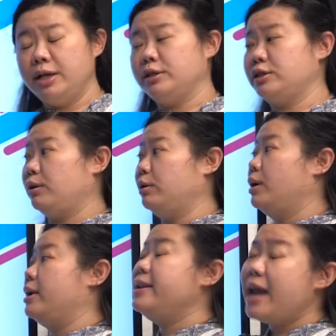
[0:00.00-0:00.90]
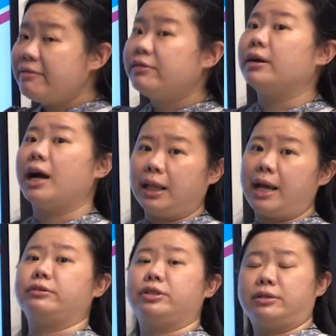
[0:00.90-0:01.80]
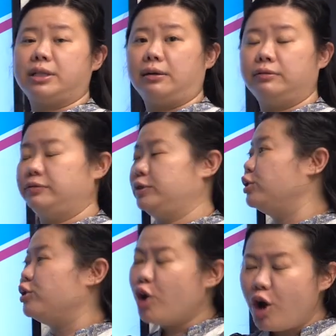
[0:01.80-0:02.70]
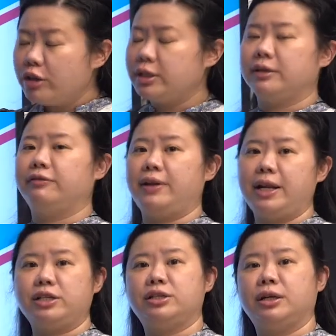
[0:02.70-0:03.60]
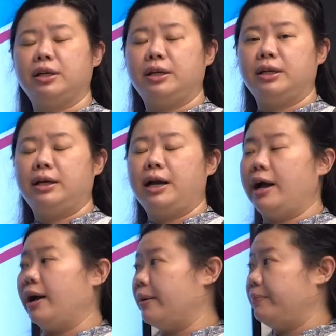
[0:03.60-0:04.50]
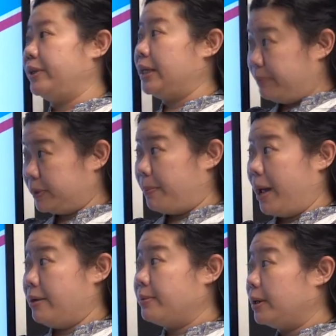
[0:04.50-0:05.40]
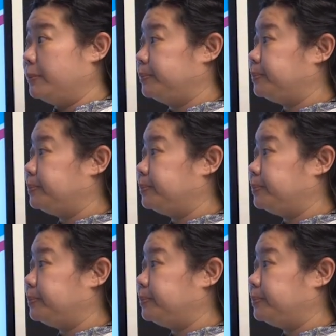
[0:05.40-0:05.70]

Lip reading: So never allow yourself to not finish the paper.